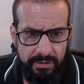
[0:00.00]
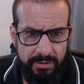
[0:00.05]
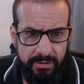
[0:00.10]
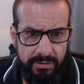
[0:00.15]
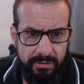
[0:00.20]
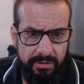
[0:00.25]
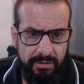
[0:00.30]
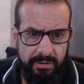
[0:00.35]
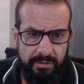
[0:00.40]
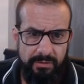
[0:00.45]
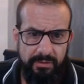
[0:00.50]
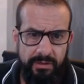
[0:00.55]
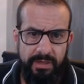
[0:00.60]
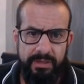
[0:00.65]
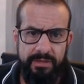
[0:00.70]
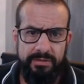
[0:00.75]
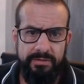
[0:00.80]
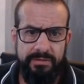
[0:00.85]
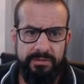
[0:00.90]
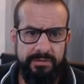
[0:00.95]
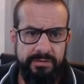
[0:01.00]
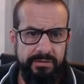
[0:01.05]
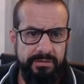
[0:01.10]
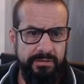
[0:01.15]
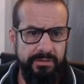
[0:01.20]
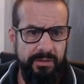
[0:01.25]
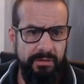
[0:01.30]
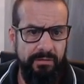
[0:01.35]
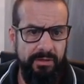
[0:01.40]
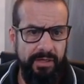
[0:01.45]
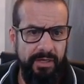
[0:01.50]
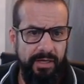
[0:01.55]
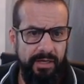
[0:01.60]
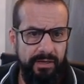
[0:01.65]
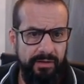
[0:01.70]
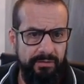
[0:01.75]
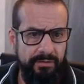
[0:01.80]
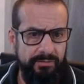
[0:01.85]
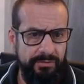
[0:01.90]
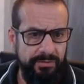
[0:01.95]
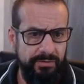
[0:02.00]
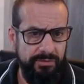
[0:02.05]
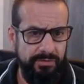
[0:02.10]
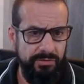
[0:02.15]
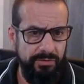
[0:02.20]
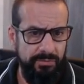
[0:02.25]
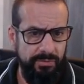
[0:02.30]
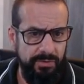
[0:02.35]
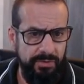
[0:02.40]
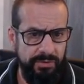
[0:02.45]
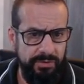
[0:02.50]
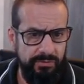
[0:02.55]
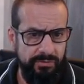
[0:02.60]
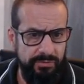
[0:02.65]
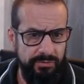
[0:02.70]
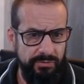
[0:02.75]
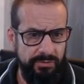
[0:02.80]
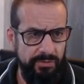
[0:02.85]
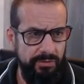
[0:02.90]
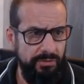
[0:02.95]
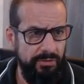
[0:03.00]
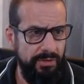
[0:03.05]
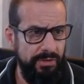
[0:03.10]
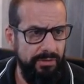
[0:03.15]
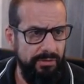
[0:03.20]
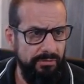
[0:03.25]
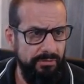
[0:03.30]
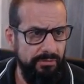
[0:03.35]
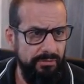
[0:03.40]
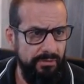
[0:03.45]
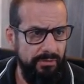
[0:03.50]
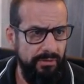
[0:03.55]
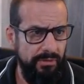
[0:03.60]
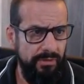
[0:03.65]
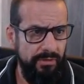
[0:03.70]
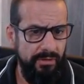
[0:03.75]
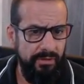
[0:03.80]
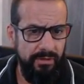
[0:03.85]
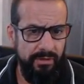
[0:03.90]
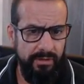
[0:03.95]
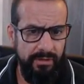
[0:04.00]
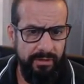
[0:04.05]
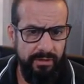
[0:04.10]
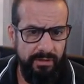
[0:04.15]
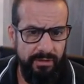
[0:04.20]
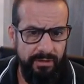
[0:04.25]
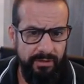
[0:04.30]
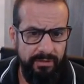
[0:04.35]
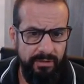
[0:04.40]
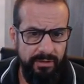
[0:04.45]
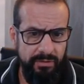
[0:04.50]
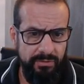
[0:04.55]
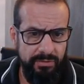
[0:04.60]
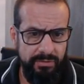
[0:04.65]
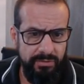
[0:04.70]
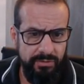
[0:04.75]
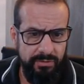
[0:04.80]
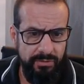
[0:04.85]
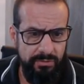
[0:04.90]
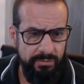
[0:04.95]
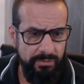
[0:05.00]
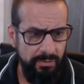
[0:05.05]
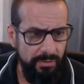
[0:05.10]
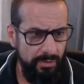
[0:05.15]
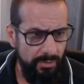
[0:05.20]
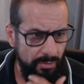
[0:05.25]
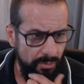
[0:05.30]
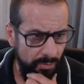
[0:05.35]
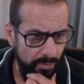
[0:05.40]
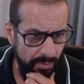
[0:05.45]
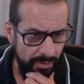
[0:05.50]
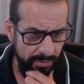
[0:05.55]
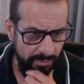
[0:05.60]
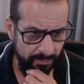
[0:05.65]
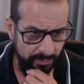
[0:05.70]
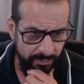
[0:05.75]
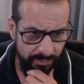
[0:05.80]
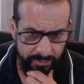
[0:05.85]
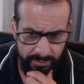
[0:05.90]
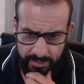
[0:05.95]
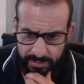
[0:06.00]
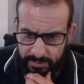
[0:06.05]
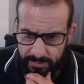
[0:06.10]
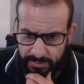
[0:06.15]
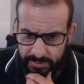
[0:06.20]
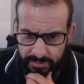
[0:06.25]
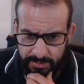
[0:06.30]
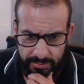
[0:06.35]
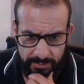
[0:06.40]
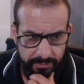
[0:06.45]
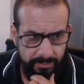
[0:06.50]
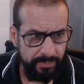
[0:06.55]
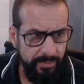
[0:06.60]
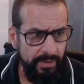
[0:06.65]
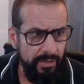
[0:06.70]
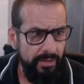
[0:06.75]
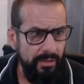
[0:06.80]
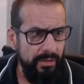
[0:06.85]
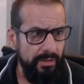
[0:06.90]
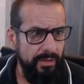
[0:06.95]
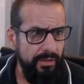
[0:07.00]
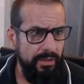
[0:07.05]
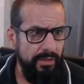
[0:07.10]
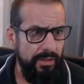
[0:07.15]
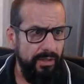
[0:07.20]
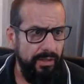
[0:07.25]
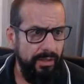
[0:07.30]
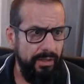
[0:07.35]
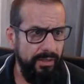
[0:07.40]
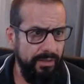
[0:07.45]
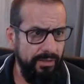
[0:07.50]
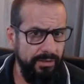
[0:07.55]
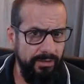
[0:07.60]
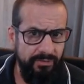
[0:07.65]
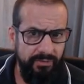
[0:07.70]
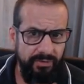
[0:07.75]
All right, now I have 2 books from token and also 1 from Gibson. And if I